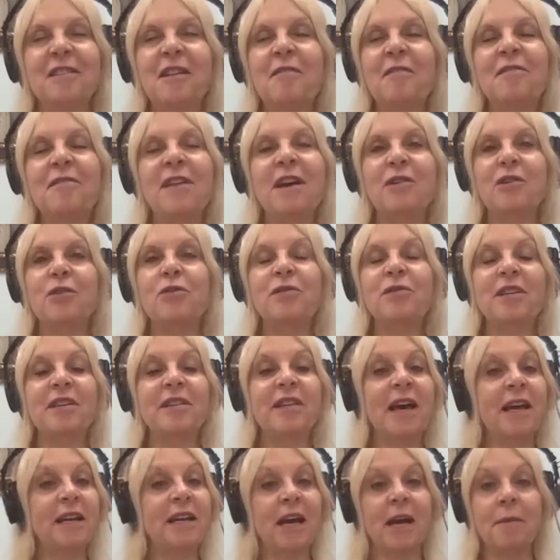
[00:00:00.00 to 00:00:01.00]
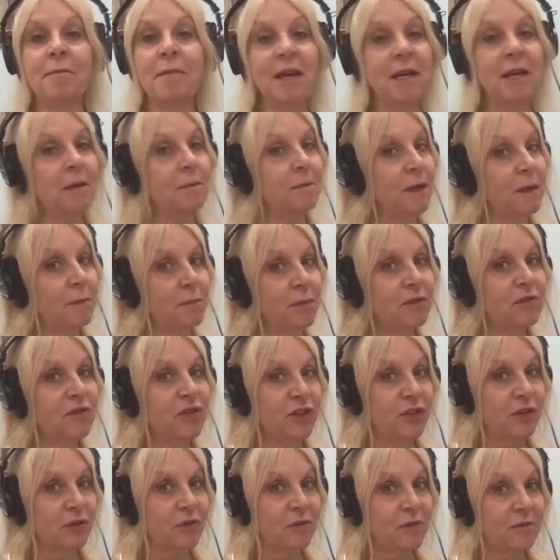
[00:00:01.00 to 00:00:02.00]
that you did that. Not many people
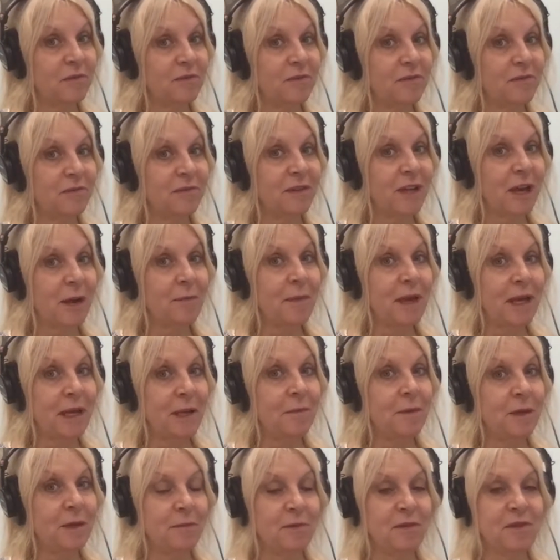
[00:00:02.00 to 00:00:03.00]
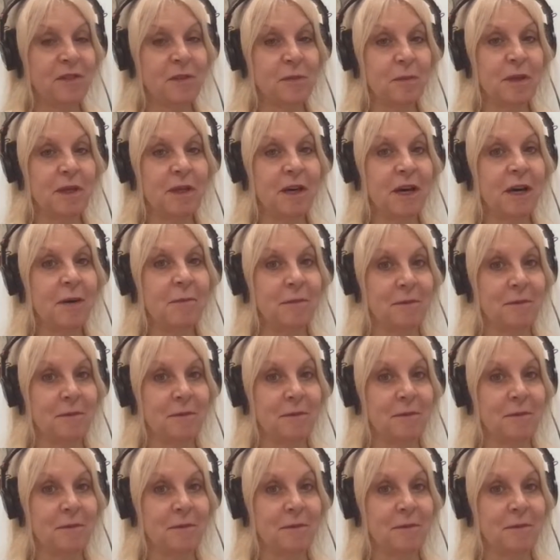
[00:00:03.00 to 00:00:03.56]
do. Not many people speak up.